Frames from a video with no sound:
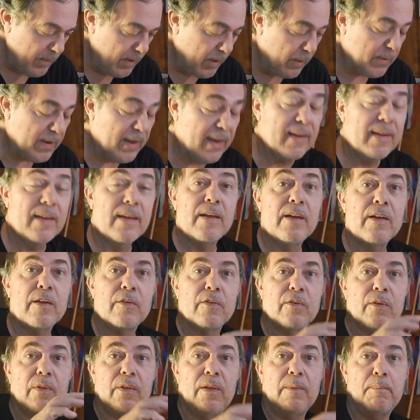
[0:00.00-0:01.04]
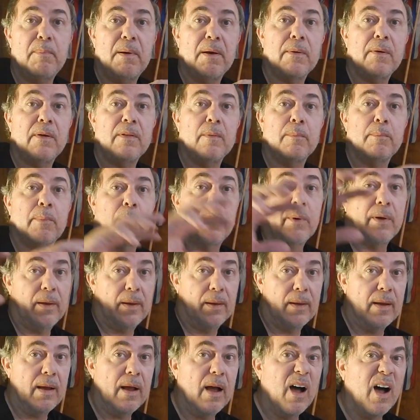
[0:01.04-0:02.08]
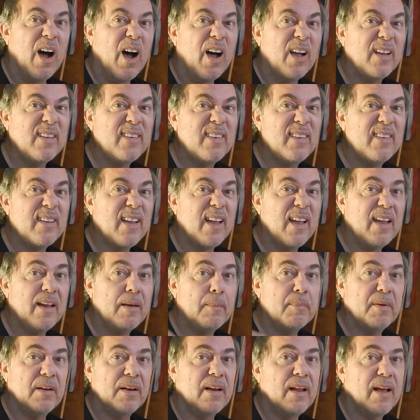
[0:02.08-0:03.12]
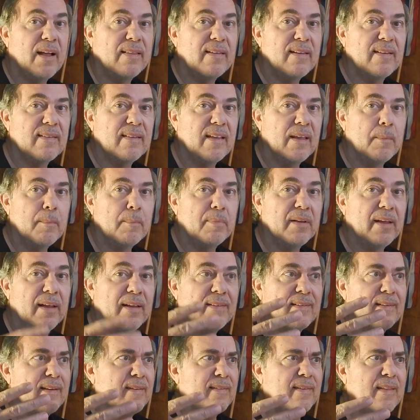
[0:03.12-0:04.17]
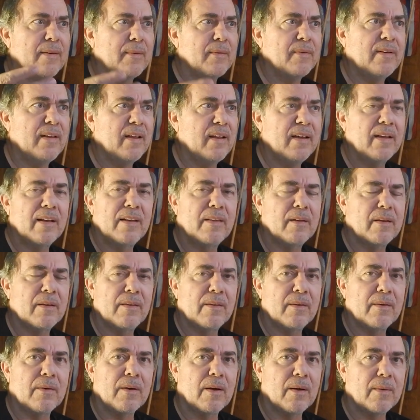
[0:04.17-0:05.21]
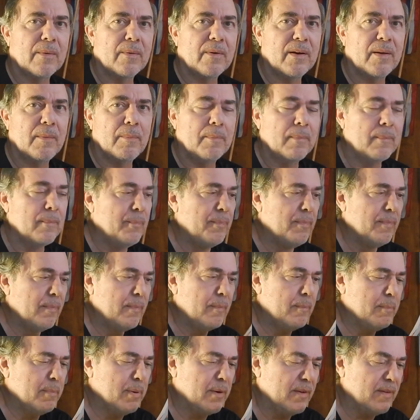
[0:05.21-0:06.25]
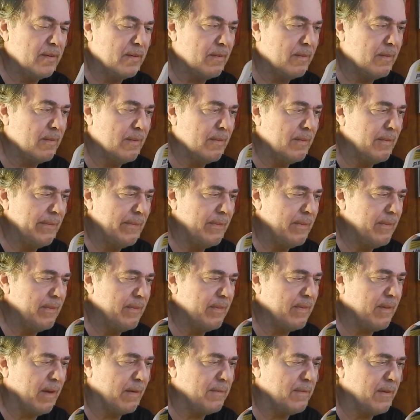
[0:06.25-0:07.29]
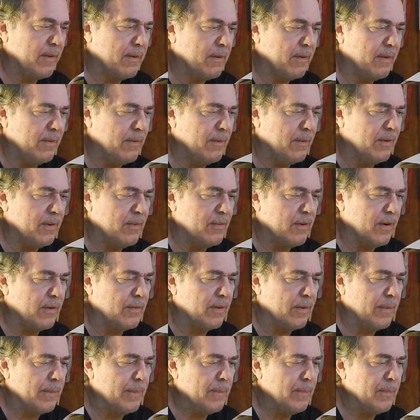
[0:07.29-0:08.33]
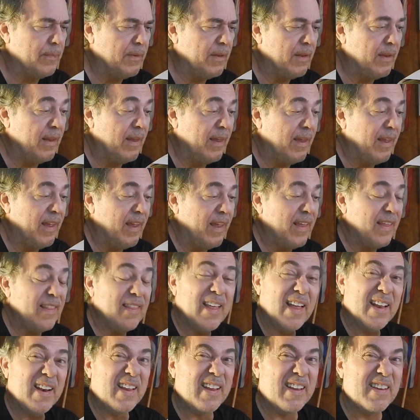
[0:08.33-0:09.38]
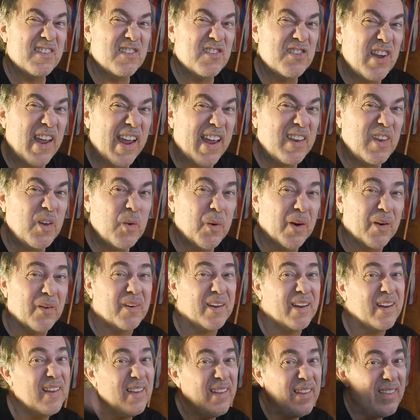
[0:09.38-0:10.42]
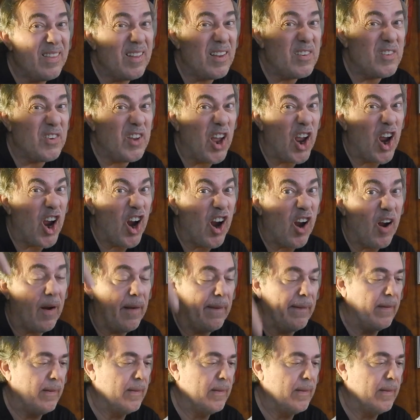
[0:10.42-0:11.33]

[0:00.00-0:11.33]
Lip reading: Okay, so they buried the boy on site, but not in the same place, because they were digging and they're already putting stuff that already did construction. Then in January this year,